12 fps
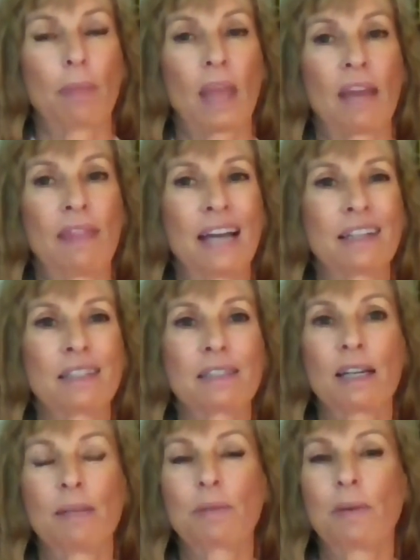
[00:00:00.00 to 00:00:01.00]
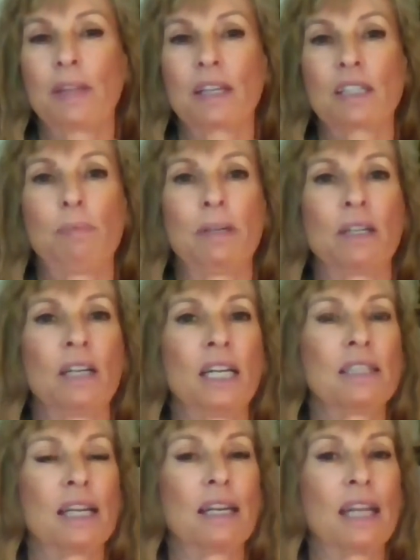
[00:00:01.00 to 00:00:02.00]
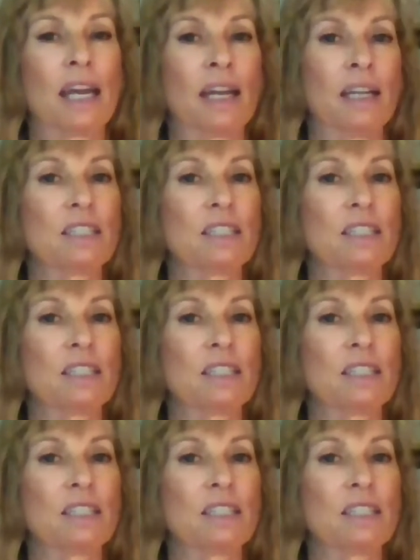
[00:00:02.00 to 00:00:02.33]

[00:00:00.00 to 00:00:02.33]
And that just comes with experience and getting